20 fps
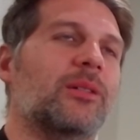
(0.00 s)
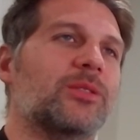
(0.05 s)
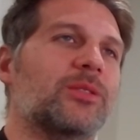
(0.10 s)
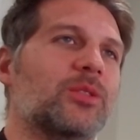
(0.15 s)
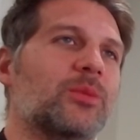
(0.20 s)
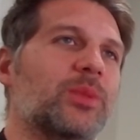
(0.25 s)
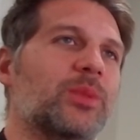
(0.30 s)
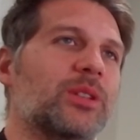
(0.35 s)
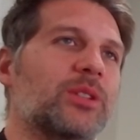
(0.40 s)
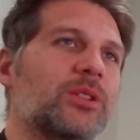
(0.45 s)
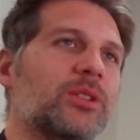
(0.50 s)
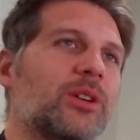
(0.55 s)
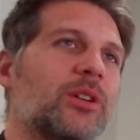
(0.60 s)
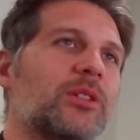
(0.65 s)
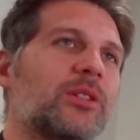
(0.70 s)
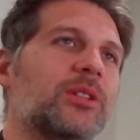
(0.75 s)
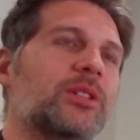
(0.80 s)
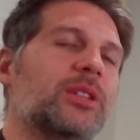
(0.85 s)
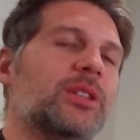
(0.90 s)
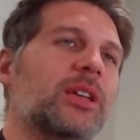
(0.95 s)
be
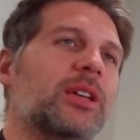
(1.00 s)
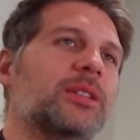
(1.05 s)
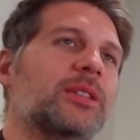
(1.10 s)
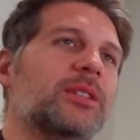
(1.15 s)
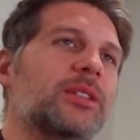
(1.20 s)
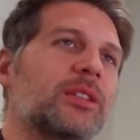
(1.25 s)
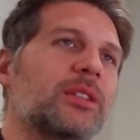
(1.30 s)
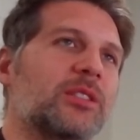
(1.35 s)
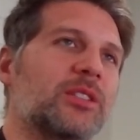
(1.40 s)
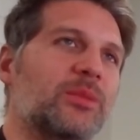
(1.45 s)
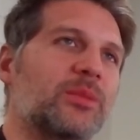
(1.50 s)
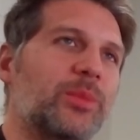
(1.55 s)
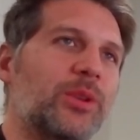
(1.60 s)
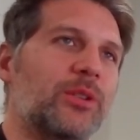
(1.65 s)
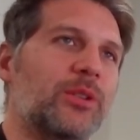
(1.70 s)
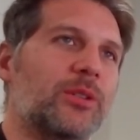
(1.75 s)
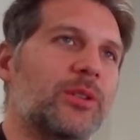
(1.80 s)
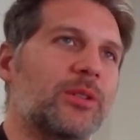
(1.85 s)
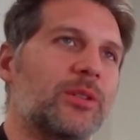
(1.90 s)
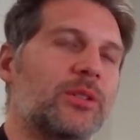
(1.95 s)
charged as
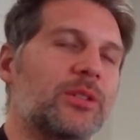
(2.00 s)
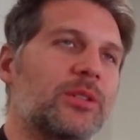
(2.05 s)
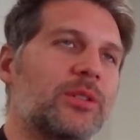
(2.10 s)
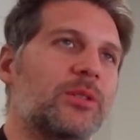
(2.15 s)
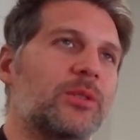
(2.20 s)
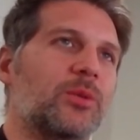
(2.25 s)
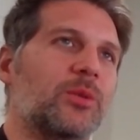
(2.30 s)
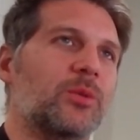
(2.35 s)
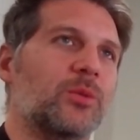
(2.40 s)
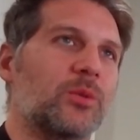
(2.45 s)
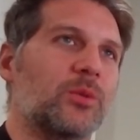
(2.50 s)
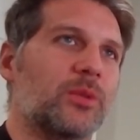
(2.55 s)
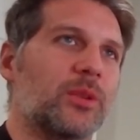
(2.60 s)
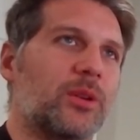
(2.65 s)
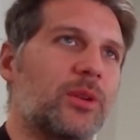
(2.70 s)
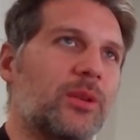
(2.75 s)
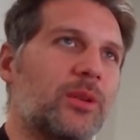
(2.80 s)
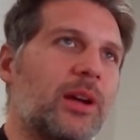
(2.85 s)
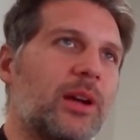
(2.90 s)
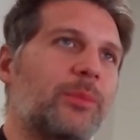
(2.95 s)
conspirators to the
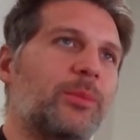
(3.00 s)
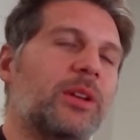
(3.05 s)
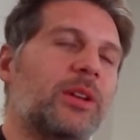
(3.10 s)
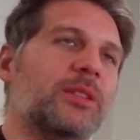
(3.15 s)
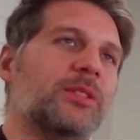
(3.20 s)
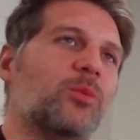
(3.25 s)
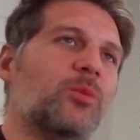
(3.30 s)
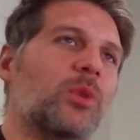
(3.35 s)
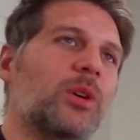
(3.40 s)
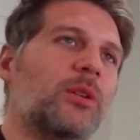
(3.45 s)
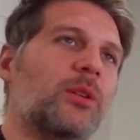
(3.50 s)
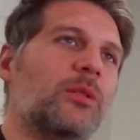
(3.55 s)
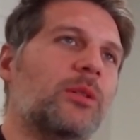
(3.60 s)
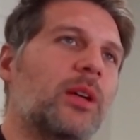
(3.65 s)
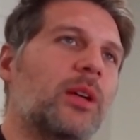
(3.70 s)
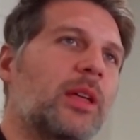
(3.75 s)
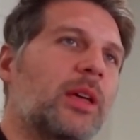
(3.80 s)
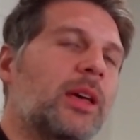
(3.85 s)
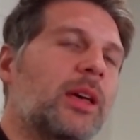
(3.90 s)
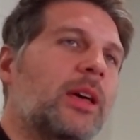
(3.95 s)
crime as well.
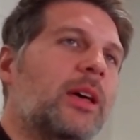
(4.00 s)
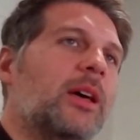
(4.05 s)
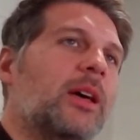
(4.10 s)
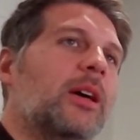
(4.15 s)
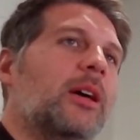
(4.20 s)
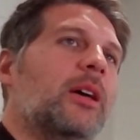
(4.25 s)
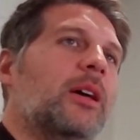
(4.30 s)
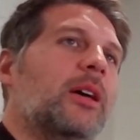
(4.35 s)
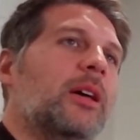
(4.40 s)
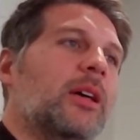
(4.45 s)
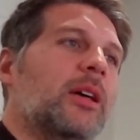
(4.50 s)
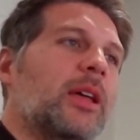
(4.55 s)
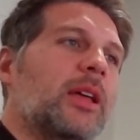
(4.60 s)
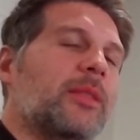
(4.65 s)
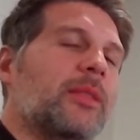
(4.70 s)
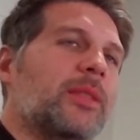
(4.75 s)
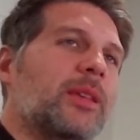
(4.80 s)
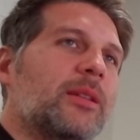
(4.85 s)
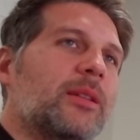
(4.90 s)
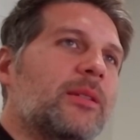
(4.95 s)

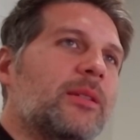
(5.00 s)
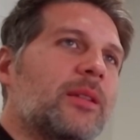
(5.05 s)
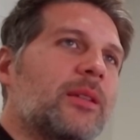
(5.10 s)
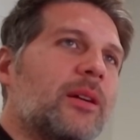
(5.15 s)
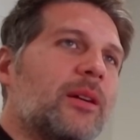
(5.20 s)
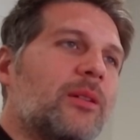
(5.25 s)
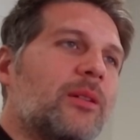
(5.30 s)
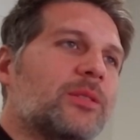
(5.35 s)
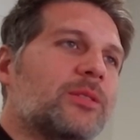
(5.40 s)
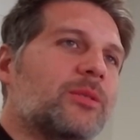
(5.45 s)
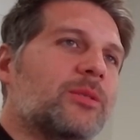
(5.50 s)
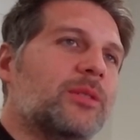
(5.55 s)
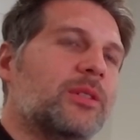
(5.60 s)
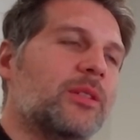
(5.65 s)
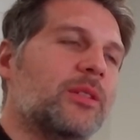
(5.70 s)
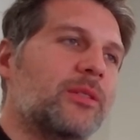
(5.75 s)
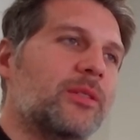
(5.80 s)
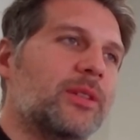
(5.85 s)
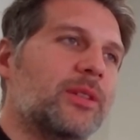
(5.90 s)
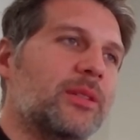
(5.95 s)
And then also
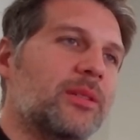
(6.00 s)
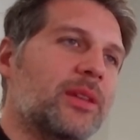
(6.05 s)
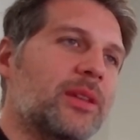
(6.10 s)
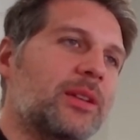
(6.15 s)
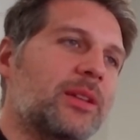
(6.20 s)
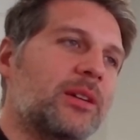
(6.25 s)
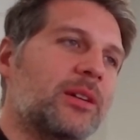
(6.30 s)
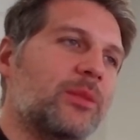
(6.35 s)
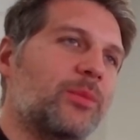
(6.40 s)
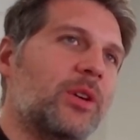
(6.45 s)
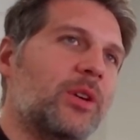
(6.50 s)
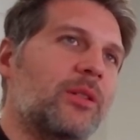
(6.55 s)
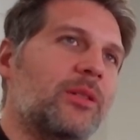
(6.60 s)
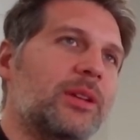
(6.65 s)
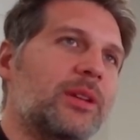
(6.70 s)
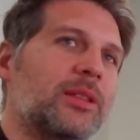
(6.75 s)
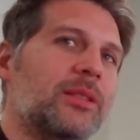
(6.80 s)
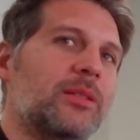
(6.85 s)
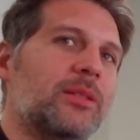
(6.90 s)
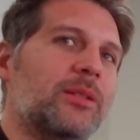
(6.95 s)
another thing that they talk about
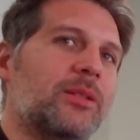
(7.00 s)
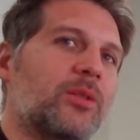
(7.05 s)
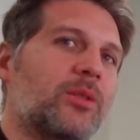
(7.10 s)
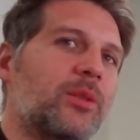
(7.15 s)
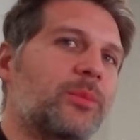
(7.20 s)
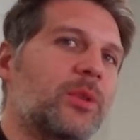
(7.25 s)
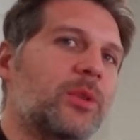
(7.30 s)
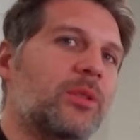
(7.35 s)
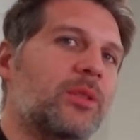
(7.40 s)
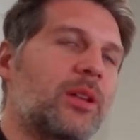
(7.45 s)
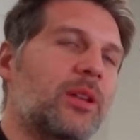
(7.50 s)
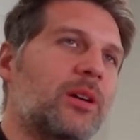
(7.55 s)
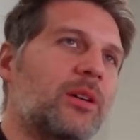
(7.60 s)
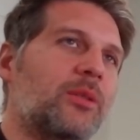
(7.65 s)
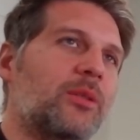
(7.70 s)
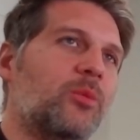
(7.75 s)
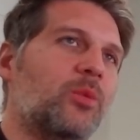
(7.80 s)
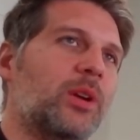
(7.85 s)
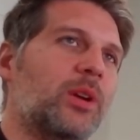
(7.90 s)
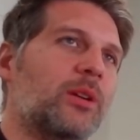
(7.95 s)
in the criminal law
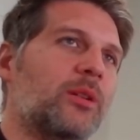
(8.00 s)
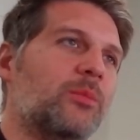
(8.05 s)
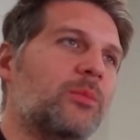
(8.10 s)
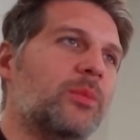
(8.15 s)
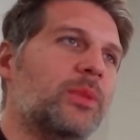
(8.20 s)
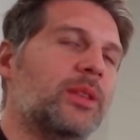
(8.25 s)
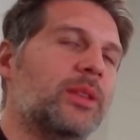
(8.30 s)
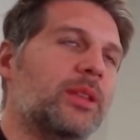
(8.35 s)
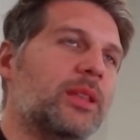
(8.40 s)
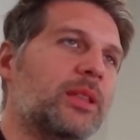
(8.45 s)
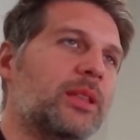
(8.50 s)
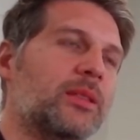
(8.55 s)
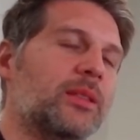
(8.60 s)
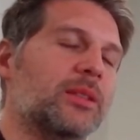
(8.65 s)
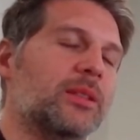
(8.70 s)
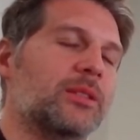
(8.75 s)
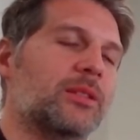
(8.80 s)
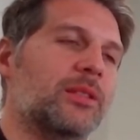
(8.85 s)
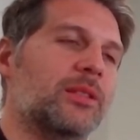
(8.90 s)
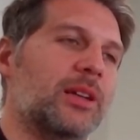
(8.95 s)
realm in
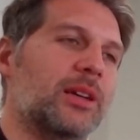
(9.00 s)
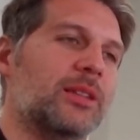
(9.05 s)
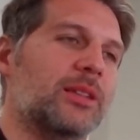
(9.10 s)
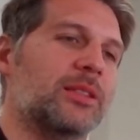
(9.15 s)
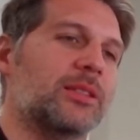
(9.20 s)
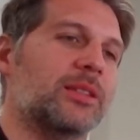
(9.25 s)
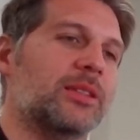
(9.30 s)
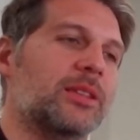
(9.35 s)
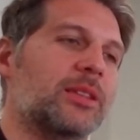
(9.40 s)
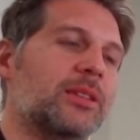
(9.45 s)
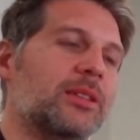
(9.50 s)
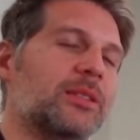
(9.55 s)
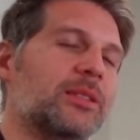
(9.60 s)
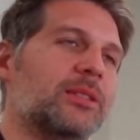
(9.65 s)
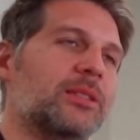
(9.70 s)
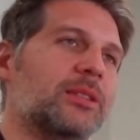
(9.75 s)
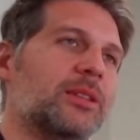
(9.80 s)
this class is